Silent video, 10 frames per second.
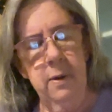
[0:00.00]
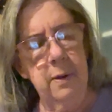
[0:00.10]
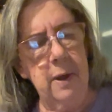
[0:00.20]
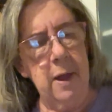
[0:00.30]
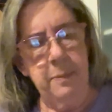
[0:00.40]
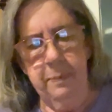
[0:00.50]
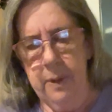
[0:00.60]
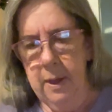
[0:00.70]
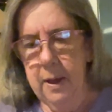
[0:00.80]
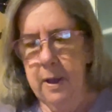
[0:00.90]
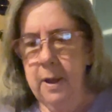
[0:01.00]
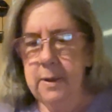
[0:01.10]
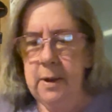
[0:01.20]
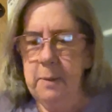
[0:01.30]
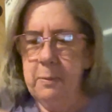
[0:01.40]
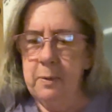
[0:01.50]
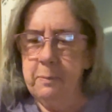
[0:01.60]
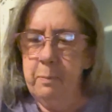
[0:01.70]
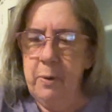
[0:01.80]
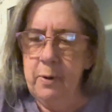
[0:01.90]
Okay. Then I'm going to
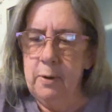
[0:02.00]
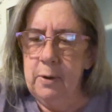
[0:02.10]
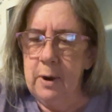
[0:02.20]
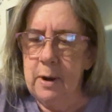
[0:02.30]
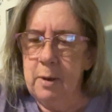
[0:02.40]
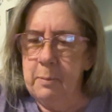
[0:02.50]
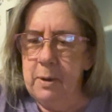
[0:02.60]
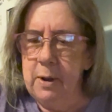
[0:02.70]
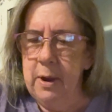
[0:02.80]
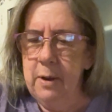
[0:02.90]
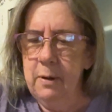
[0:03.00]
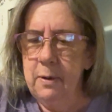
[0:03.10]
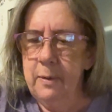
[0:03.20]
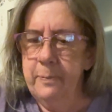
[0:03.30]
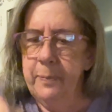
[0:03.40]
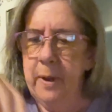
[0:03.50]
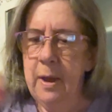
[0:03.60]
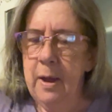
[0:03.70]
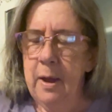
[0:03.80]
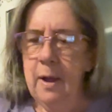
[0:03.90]
put a little arm on here.
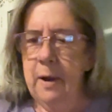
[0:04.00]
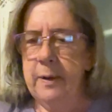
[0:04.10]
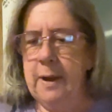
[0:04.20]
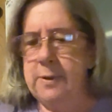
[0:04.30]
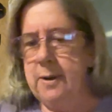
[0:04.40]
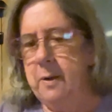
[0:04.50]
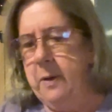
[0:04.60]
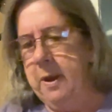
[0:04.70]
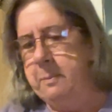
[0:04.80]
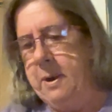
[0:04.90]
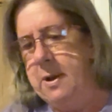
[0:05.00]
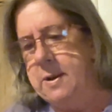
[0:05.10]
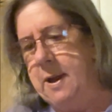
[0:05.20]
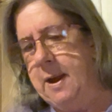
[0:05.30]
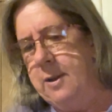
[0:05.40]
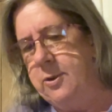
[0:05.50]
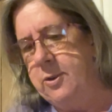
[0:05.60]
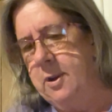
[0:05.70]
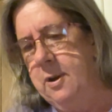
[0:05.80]
That's already been attached.